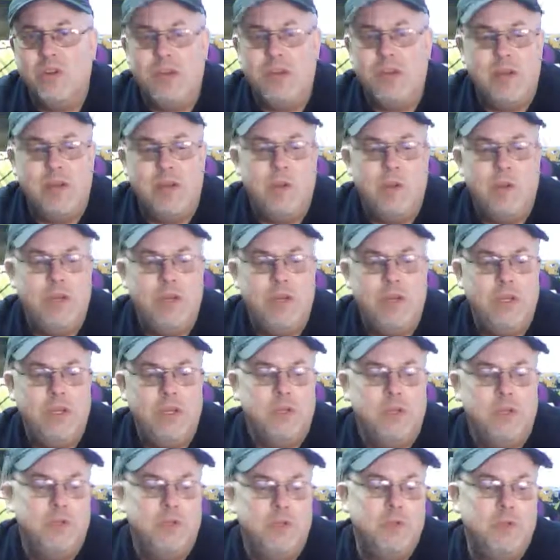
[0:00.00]
that I'm waiting
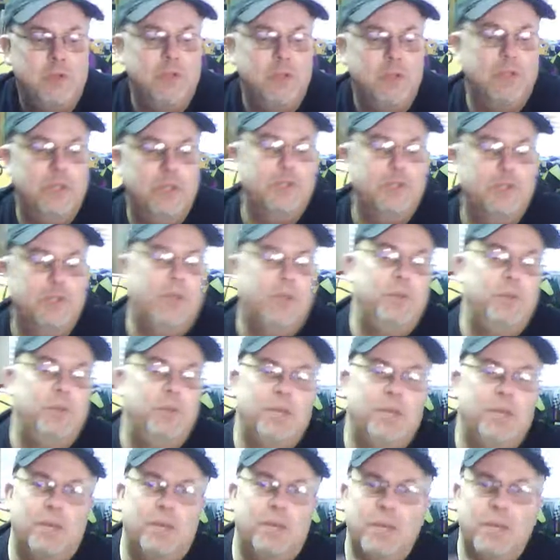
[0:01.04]
on as well. So
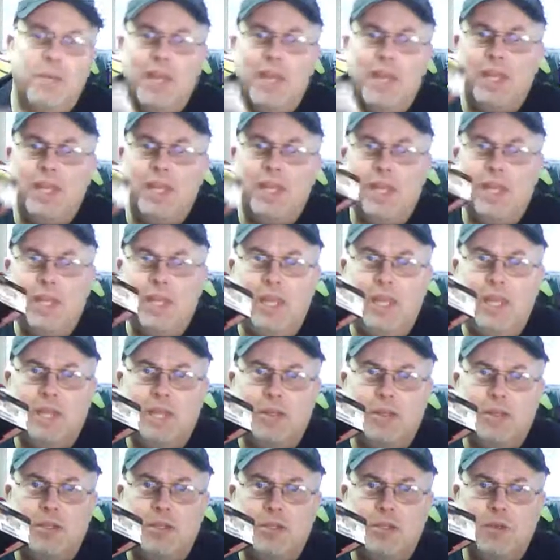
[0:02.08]
yeah, I'm kind of getting
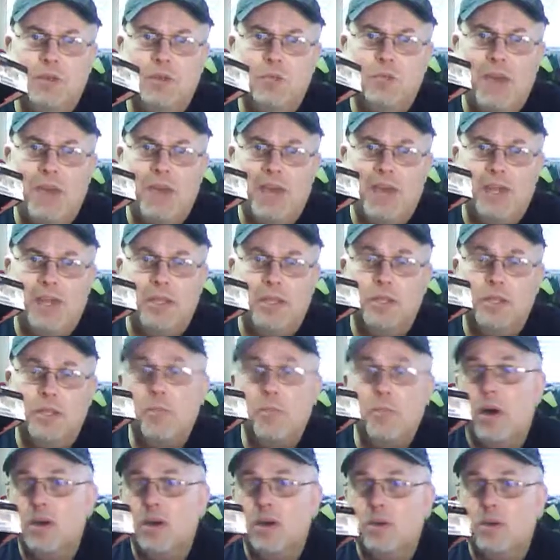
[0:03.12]
back into
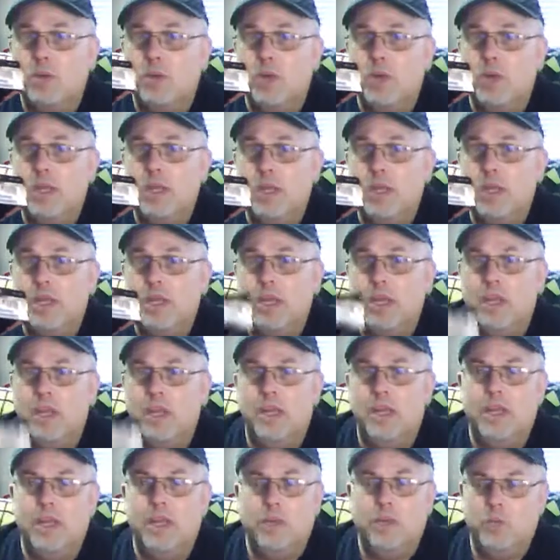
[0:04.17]
manga reading,
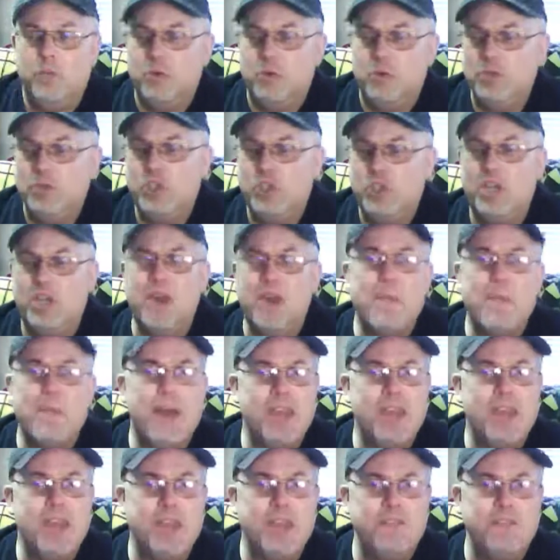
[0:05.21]
and we'll share
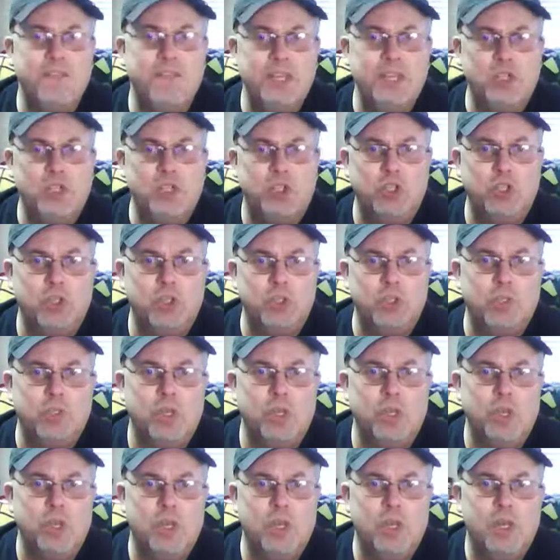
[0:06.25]
my adventures
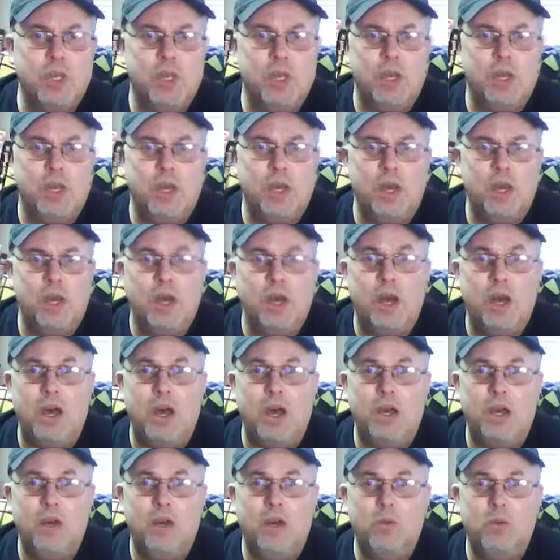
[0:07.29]

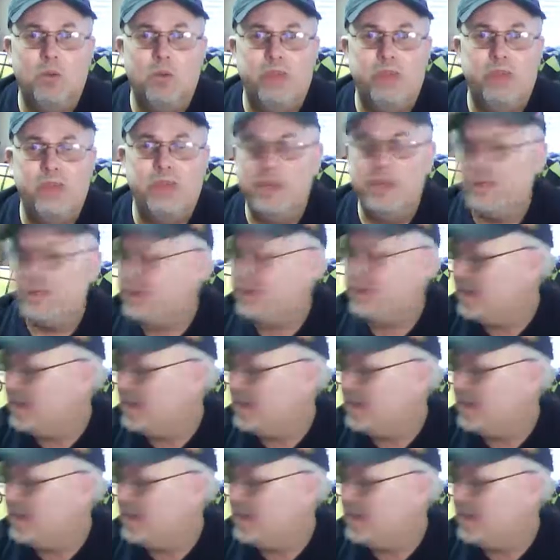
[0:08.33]
with this